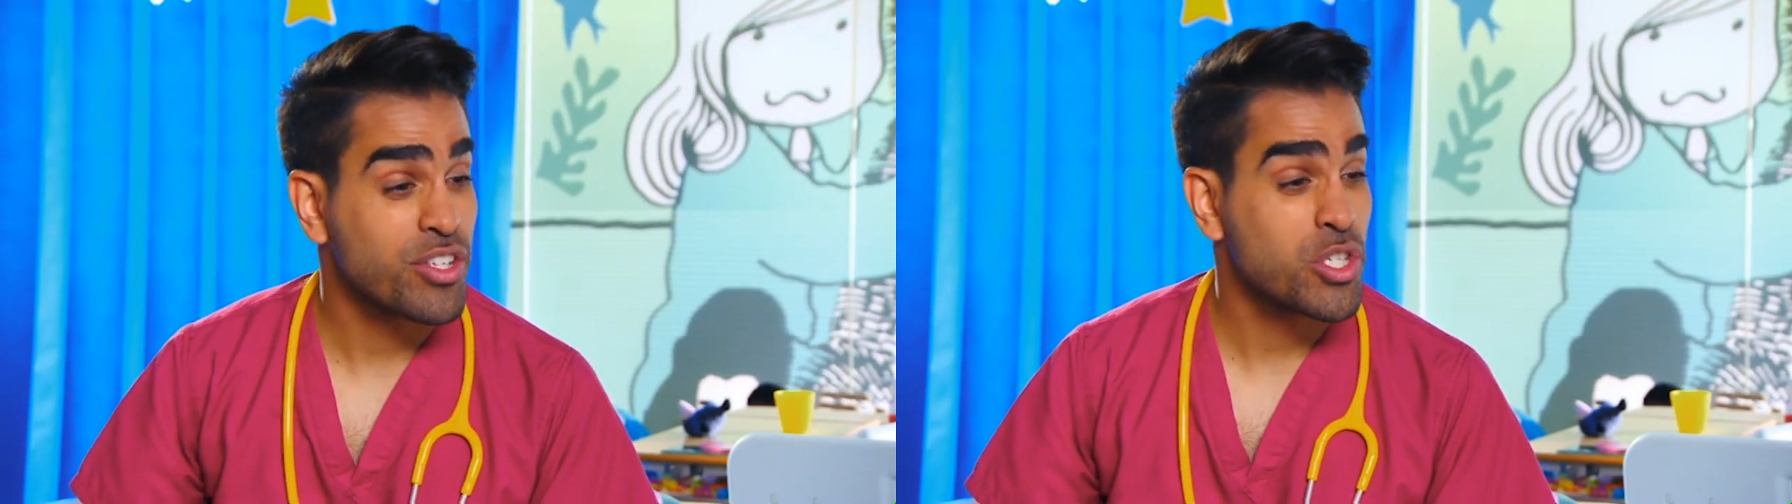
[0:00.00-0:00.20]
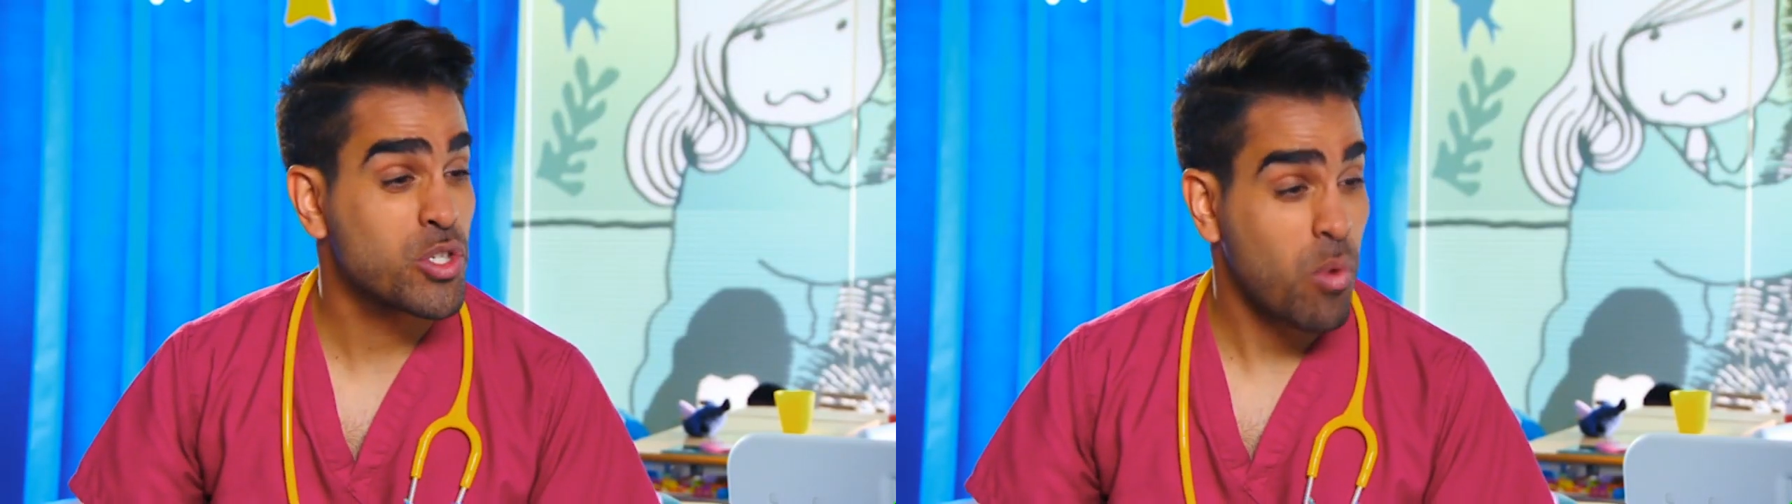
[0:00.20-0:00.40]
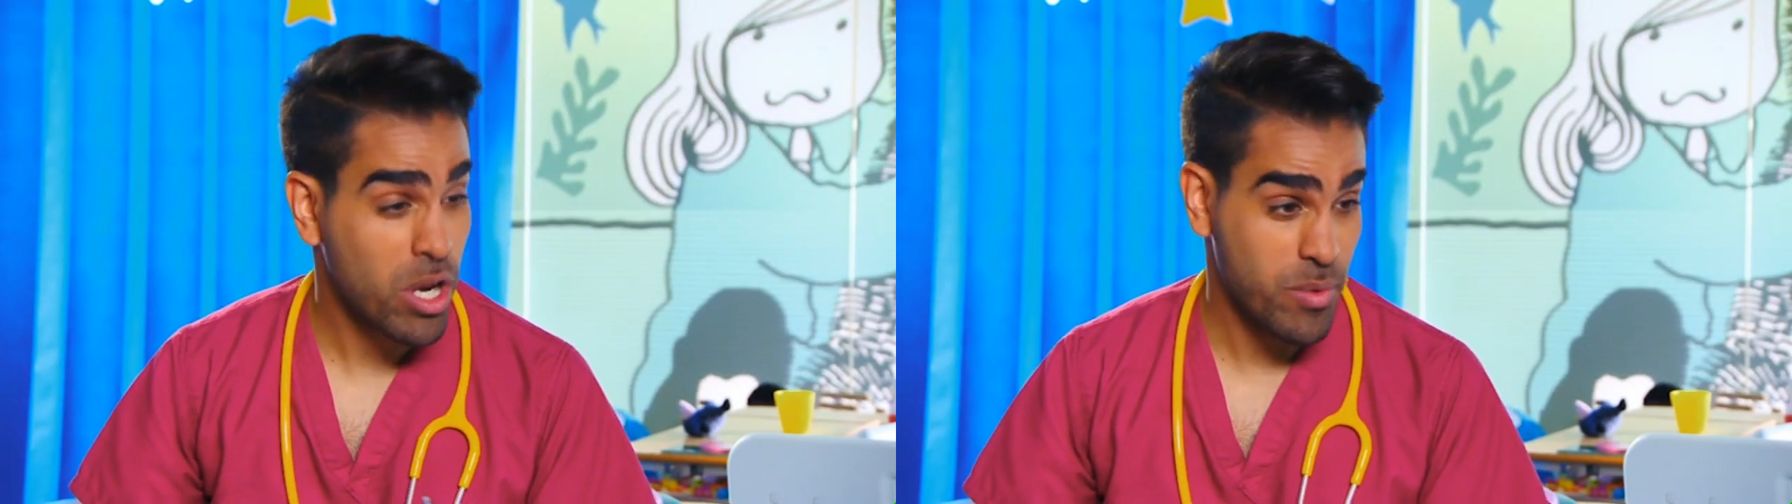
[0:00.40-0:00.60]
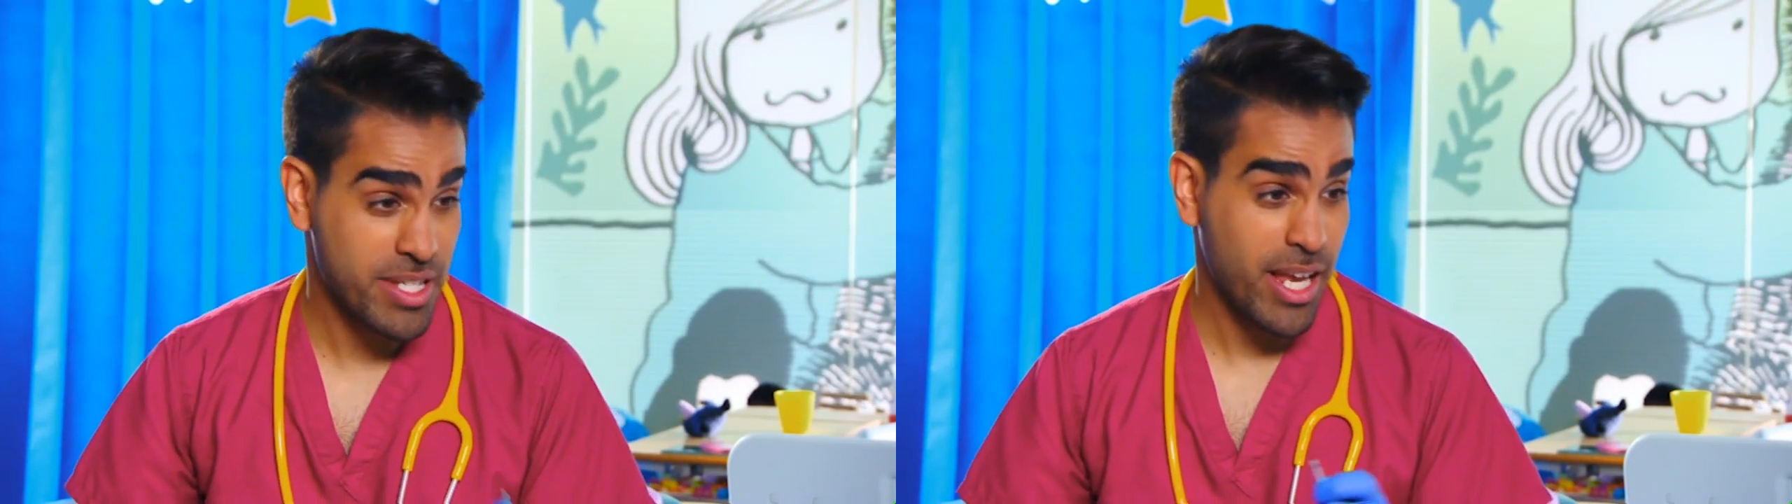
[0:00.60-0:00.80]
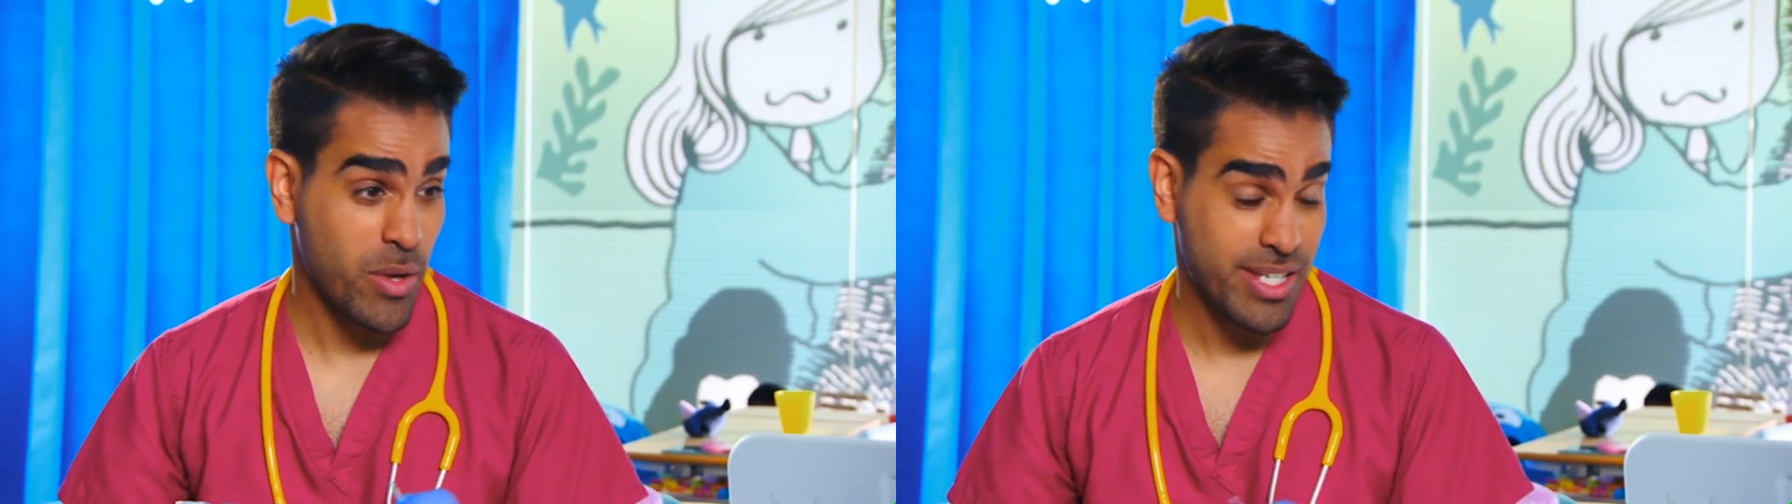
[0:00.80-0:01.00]
to swallow as
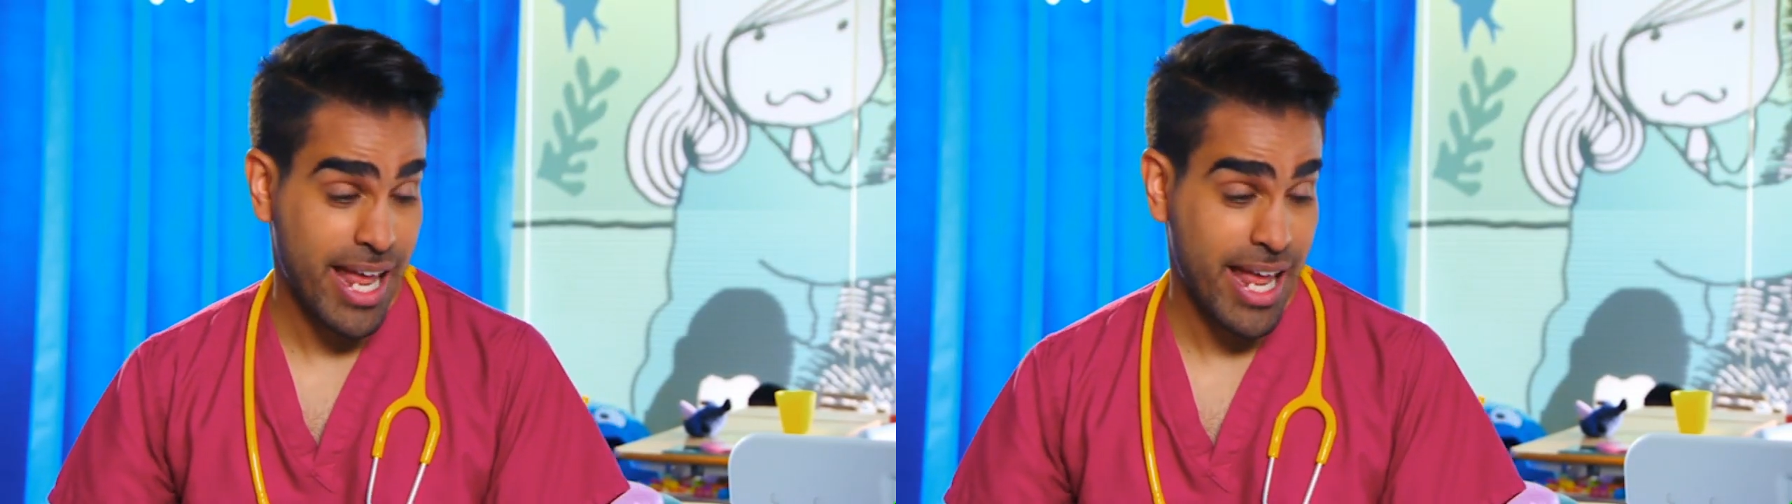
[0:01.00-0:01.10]
it goes